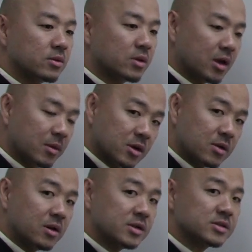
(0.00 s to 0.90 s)
you came
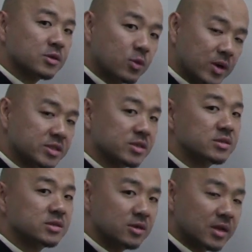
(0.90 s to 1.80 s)
across
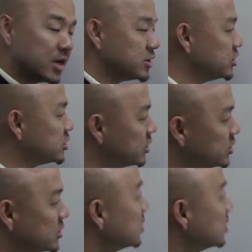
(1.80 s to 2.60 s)
questions on energy changes.